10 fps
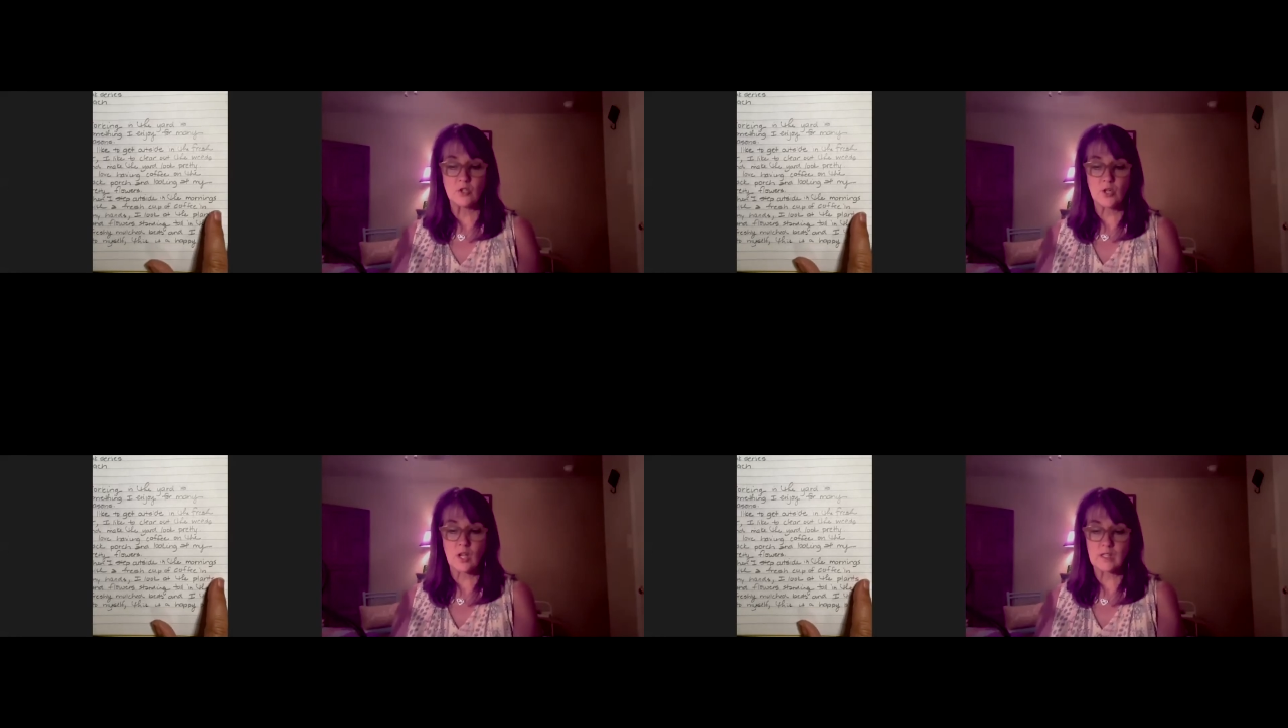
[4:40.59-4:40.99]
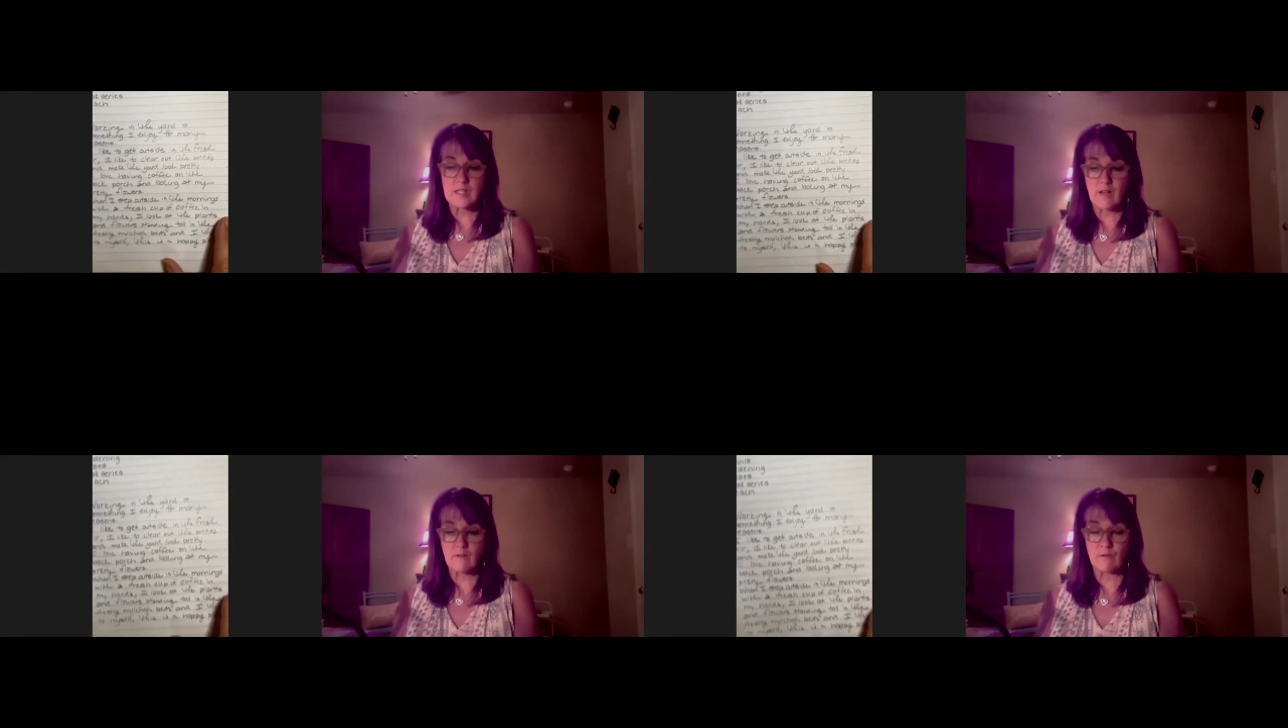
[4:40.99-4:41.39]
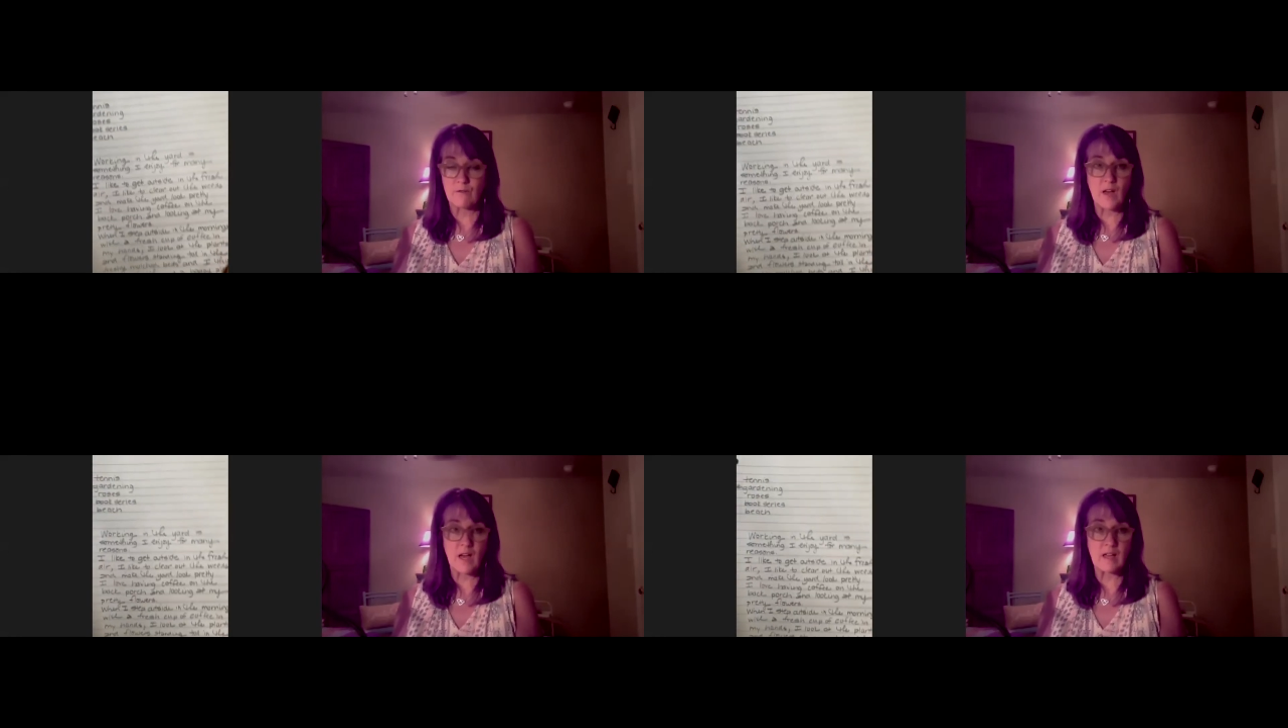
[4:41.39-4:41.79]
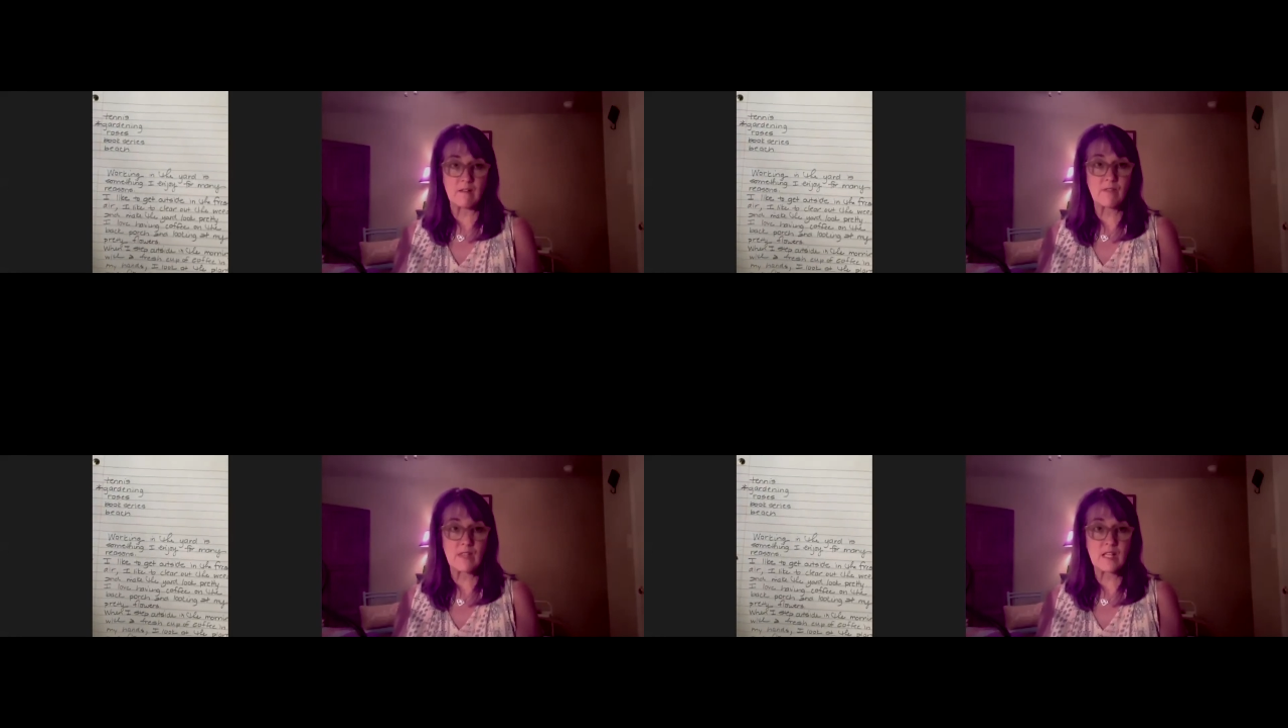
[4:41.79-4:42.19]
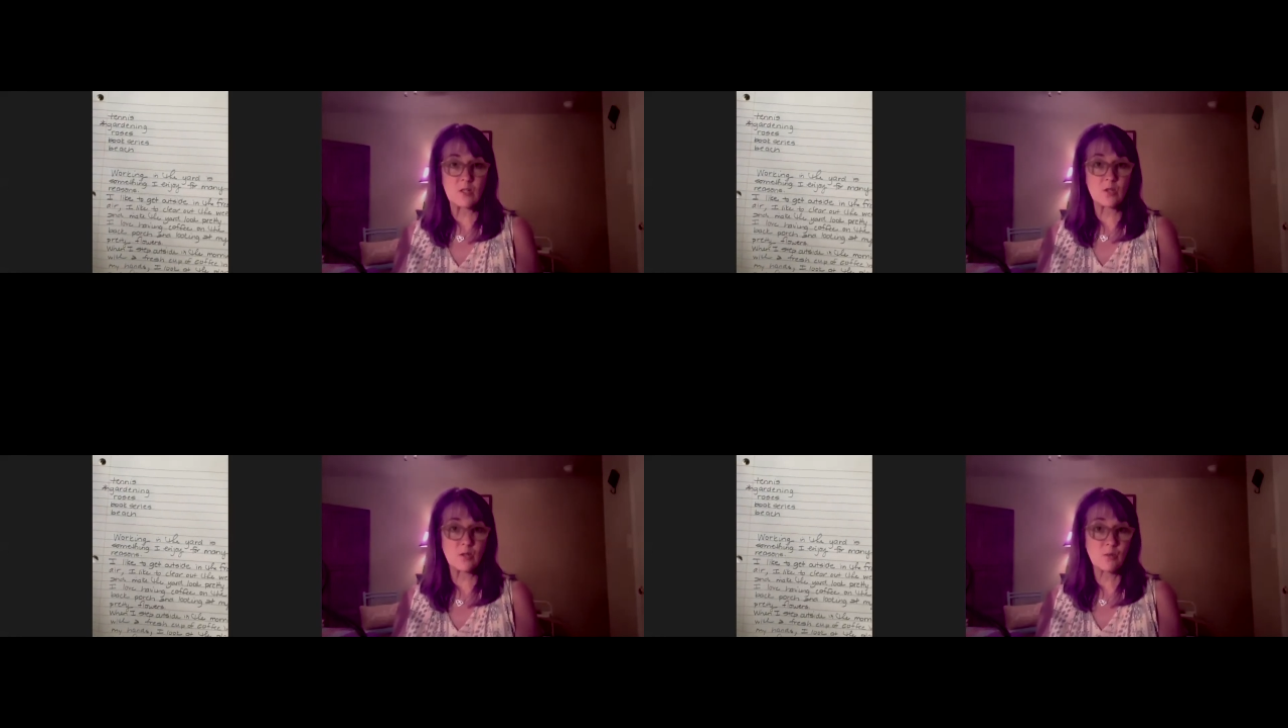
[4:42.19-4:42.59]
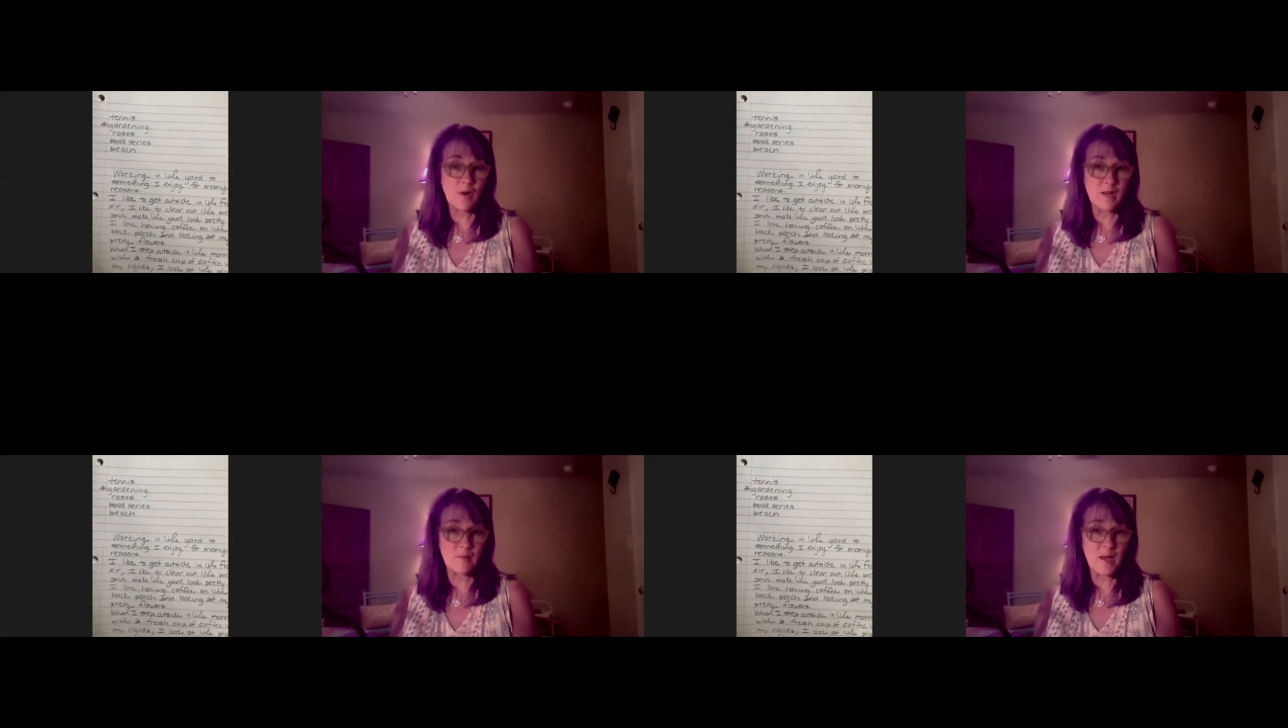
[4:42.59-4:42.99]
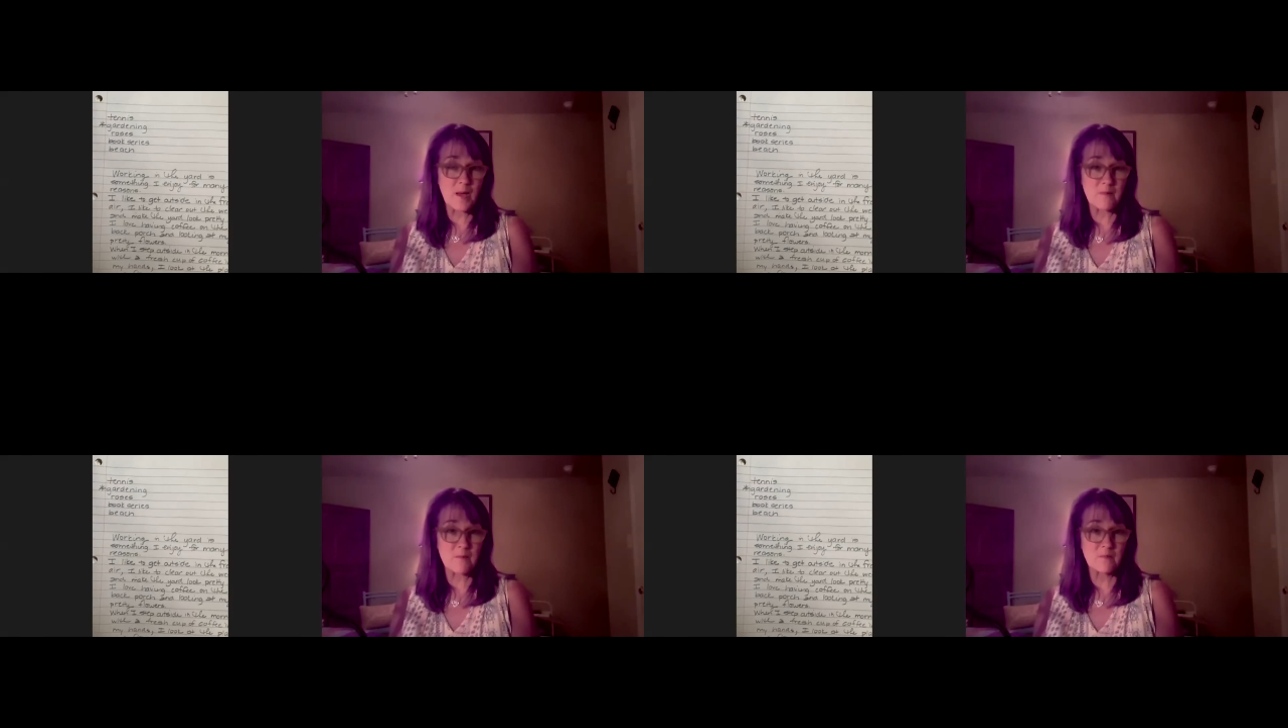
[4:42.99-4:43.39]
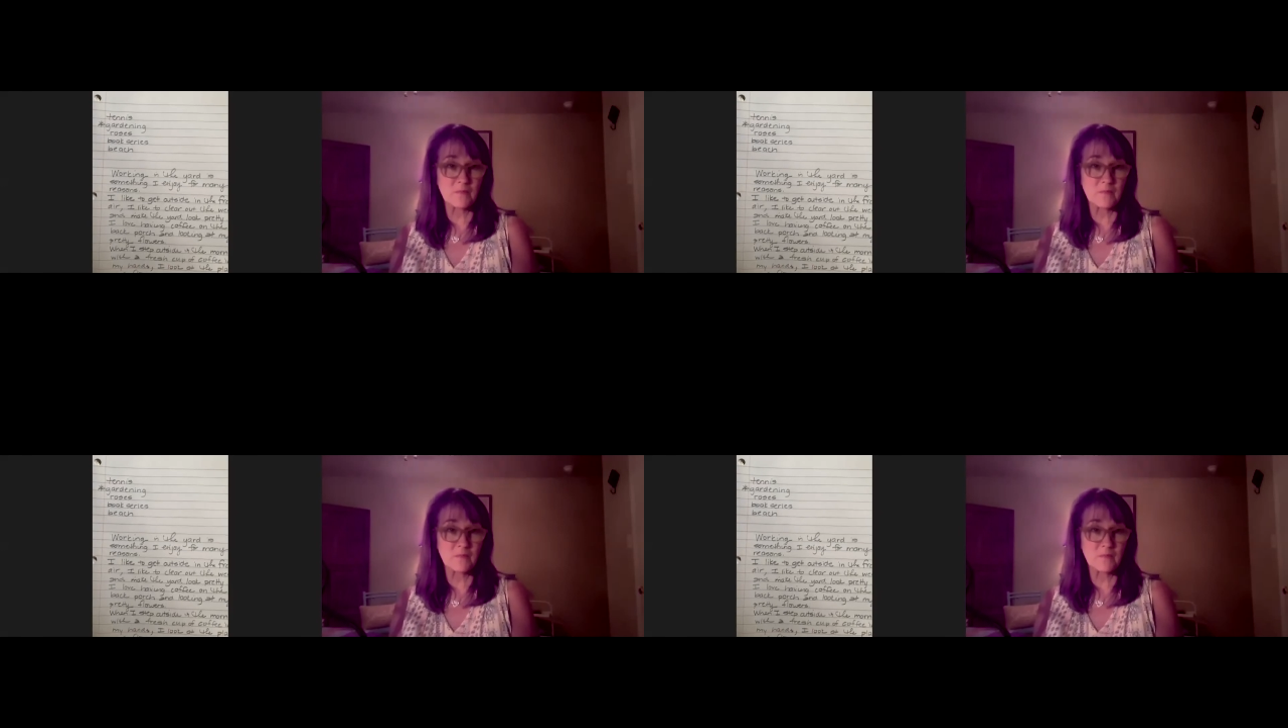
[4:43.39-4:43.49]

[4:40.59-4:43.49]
Jot down 5 things you could write about: